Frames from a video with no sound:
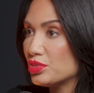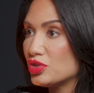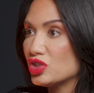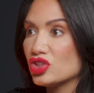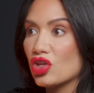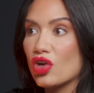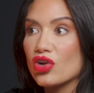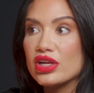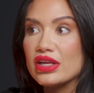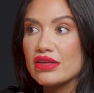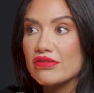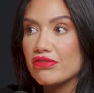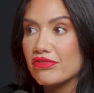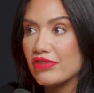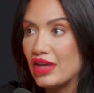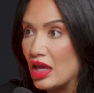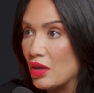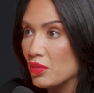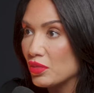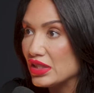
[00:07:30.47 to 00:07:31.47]
starting
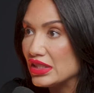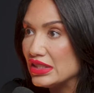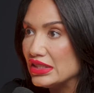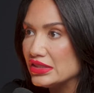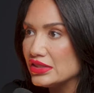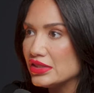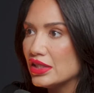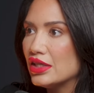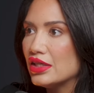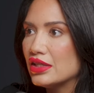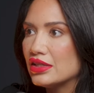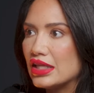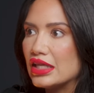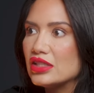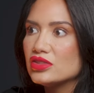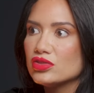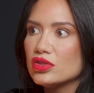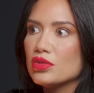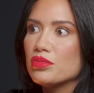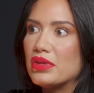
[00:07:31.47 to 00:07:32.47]
families. Mm -hmm.
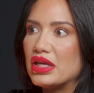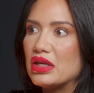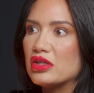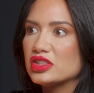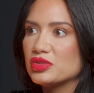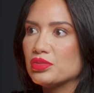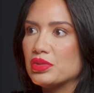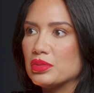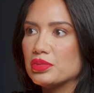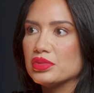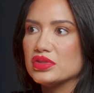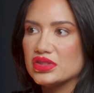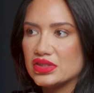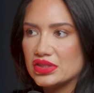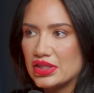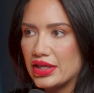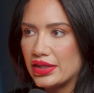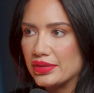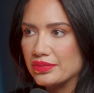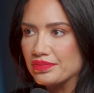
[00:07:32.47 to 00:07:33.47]
That's what makes people
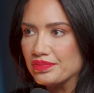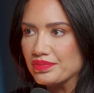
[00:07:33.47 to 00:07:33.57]
stay.